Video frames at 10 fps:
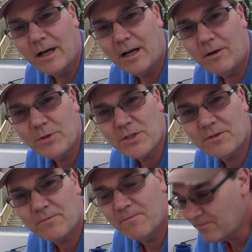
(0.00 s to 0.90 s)
uh, which
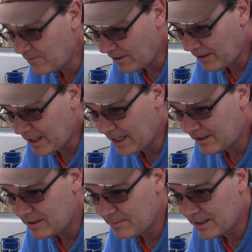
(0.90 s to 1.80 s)
is very
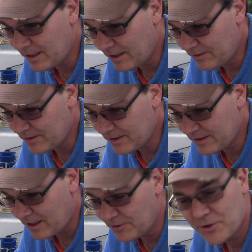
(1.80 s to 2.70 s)
handy because it
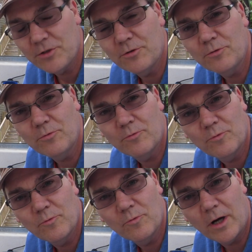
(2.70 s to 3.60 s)
tells you
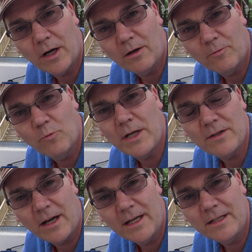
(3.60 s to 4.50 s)
uh, wind
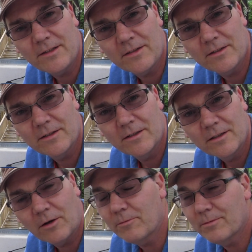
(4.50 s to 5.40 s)
height,
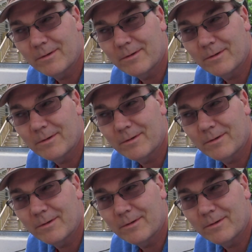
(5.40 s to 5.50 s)
or er,